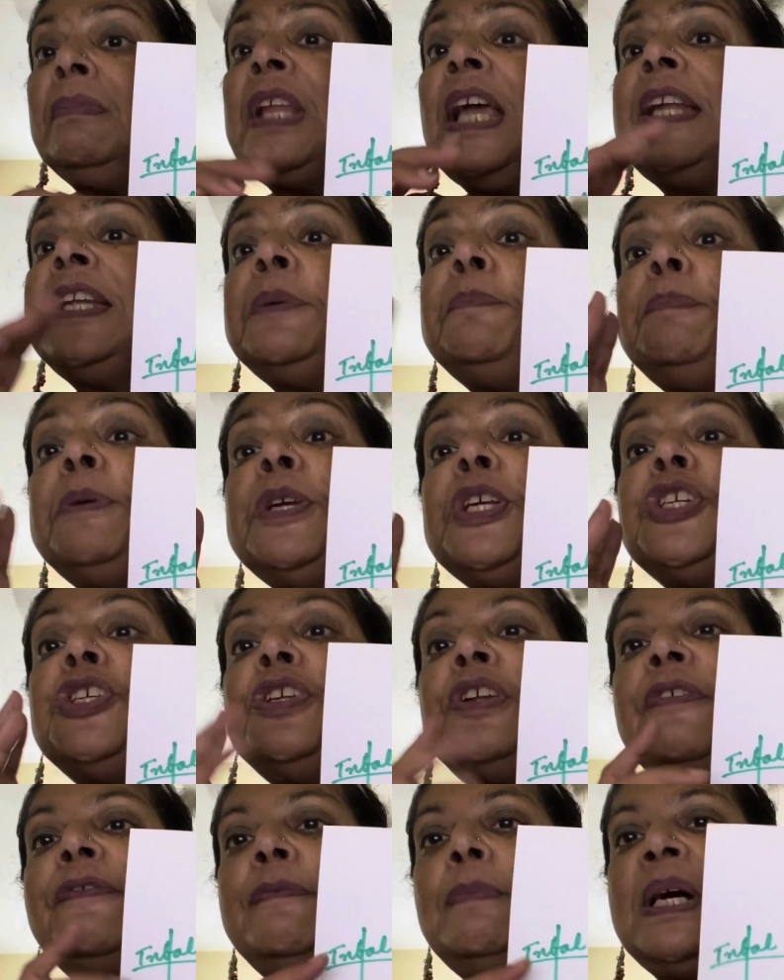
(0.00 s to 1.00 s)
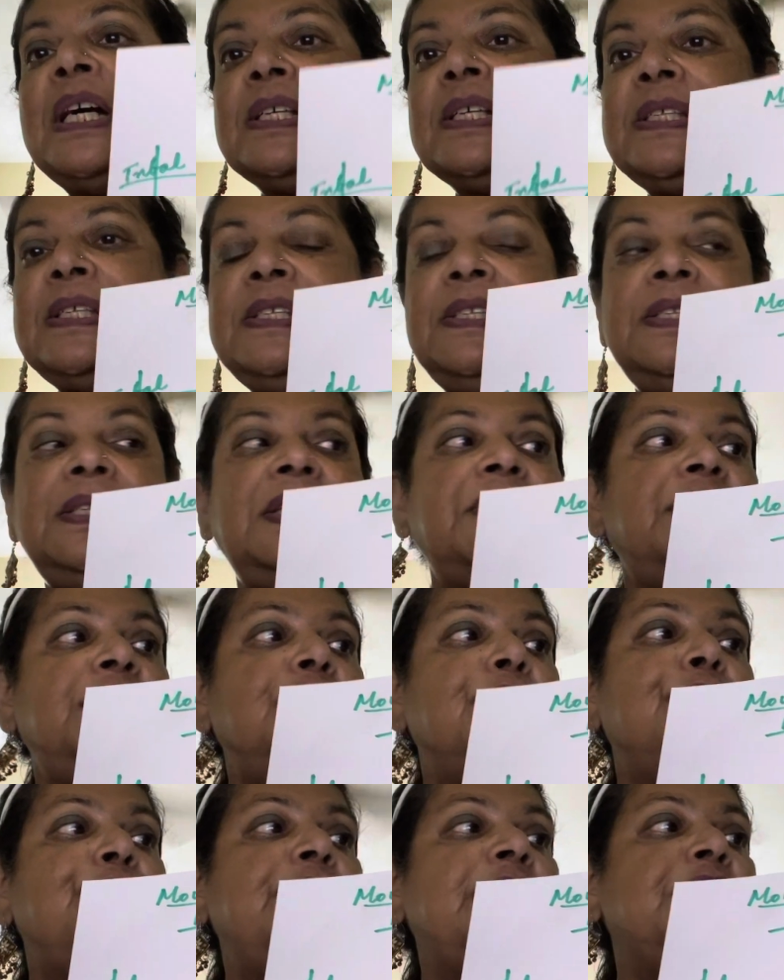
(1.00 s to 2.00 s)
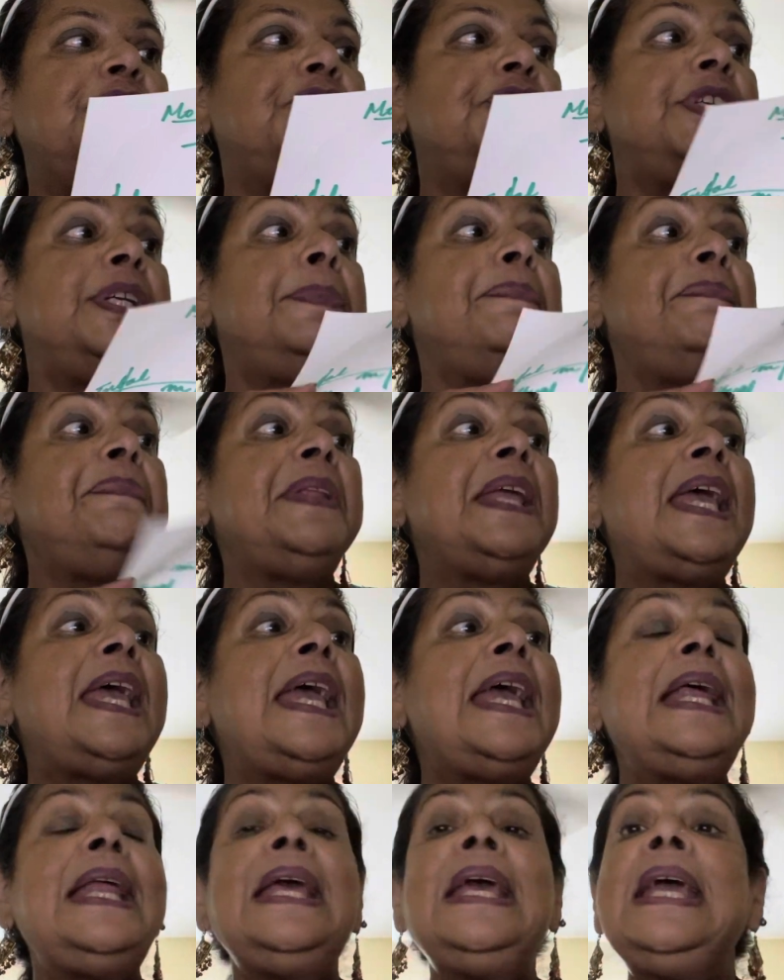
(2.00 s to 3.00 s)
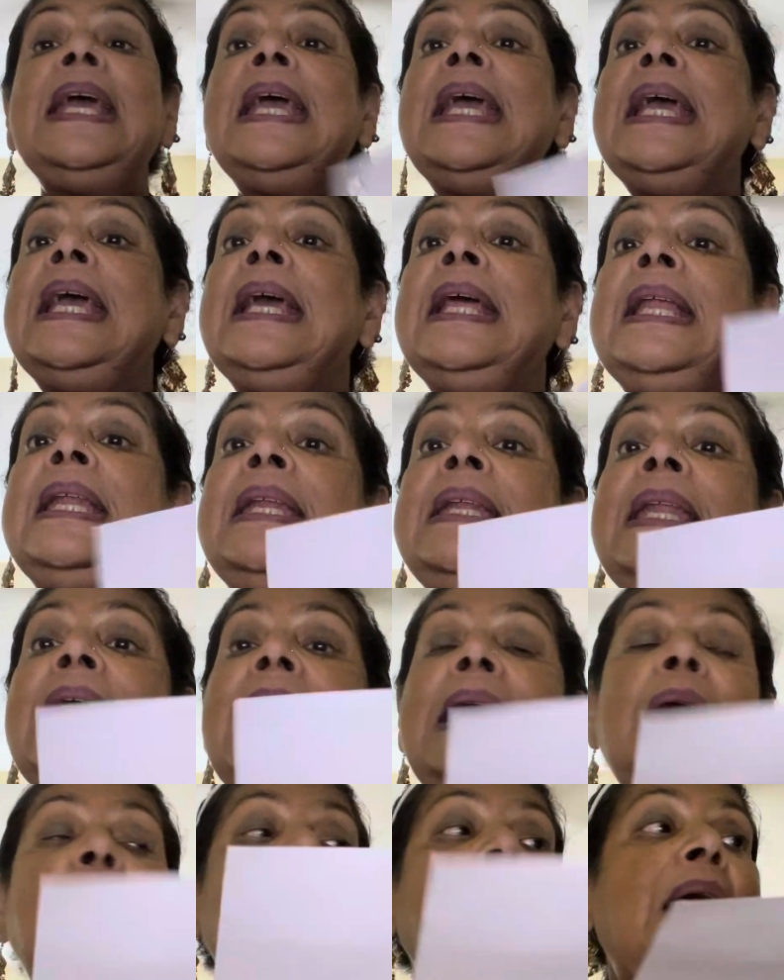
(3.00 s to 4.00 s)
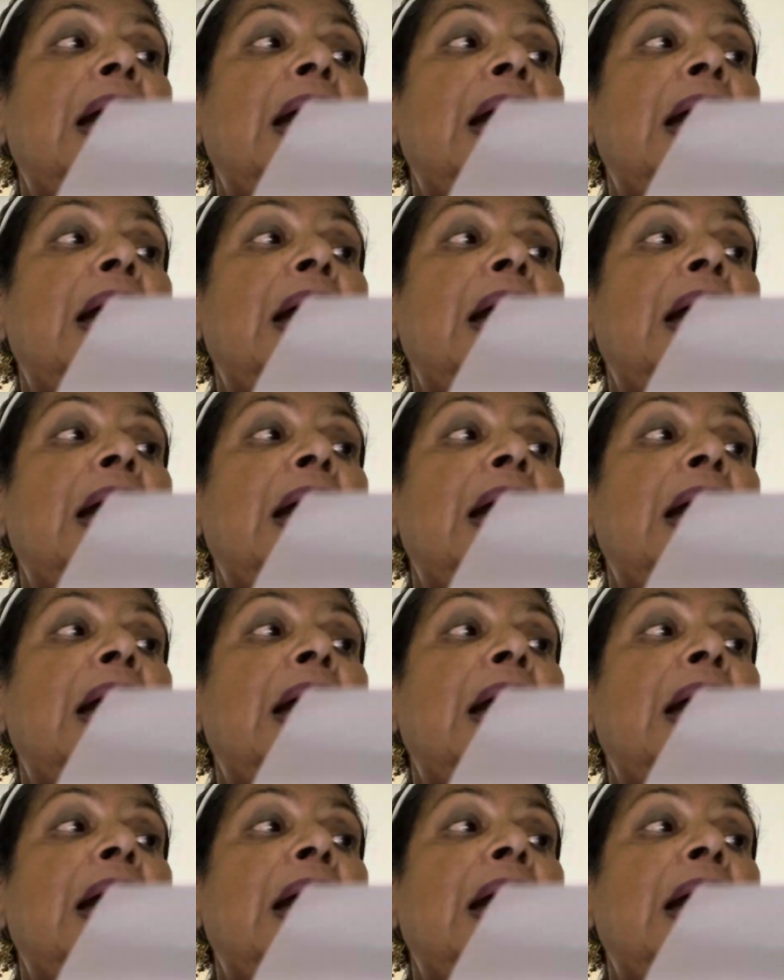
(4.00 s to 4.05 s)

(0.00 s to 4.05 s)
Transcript: depiction of Marxist theory of history. Now,